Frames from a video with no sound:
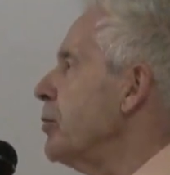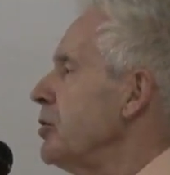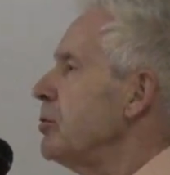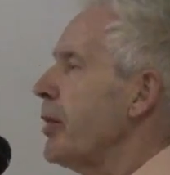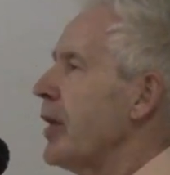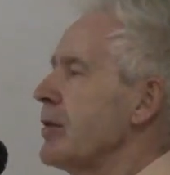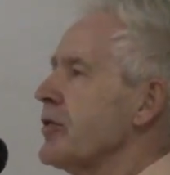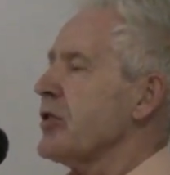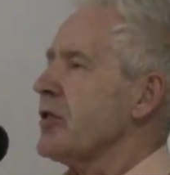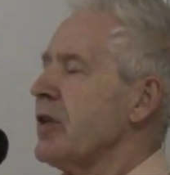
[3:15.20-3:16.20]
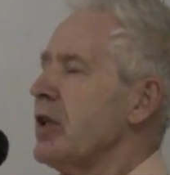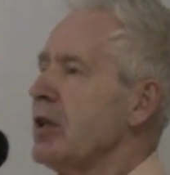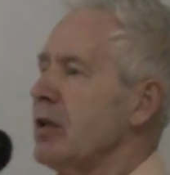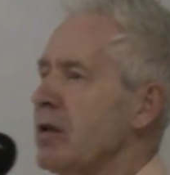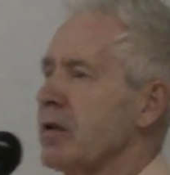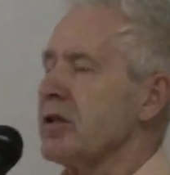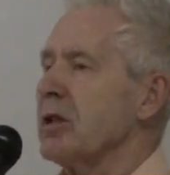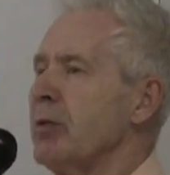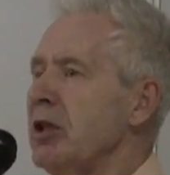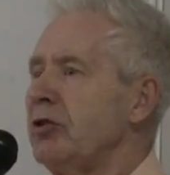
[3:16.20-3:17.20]
moon bounce thing, there's
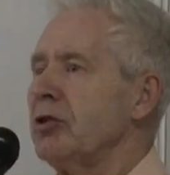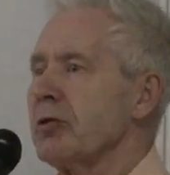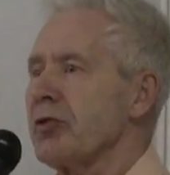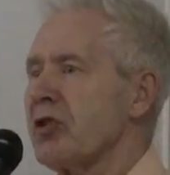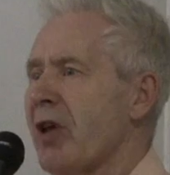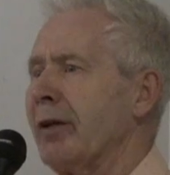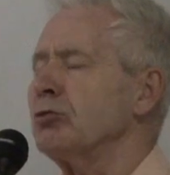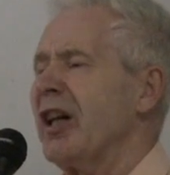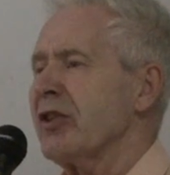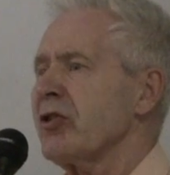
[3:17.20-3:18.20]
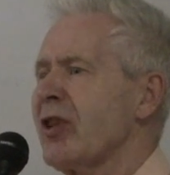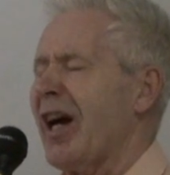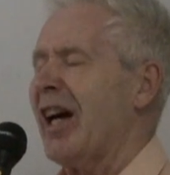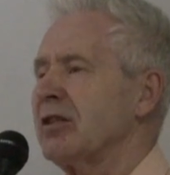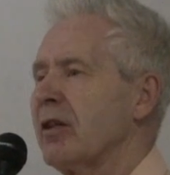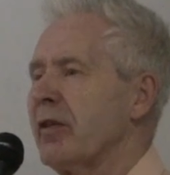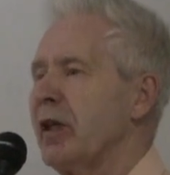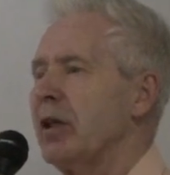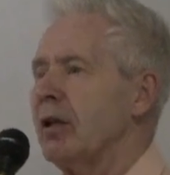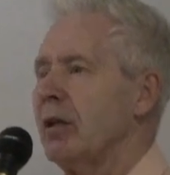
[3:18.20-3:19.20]
a meteor scatter
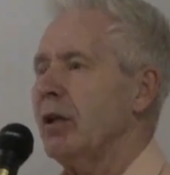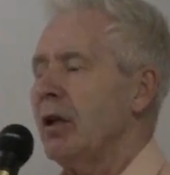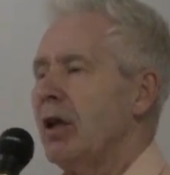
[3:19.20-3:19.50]
thing.